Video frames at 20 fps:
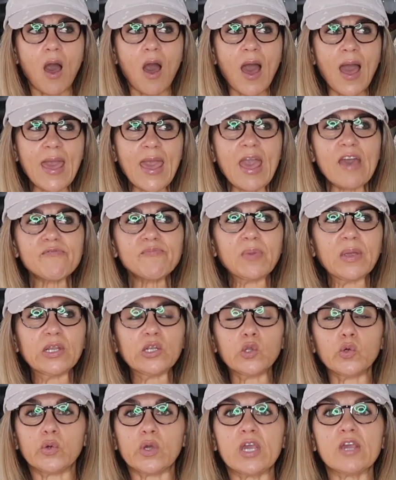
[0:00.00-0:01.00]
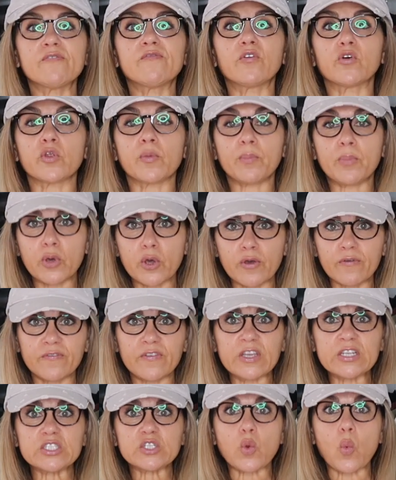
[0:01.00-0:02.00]
I have been looking for the
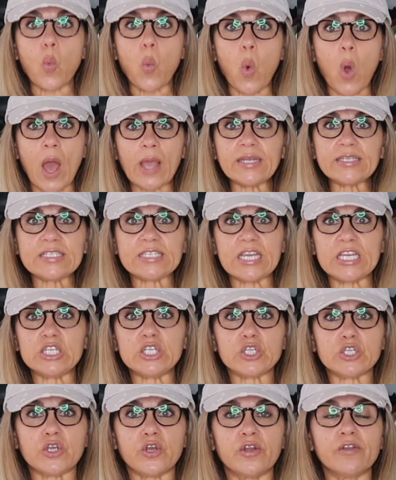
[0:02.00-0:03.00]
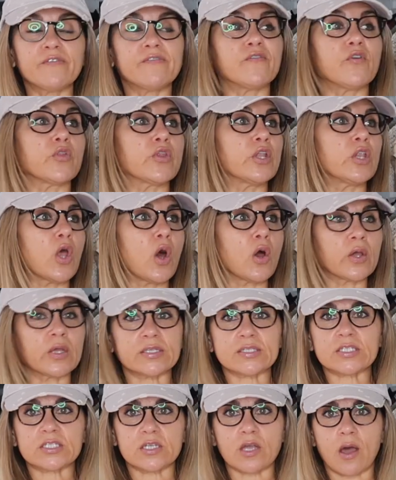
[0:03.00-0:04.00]
perfect white t-shirt for the
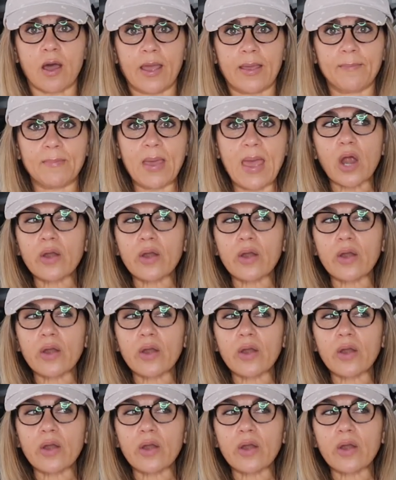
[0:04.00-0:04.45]
longest time.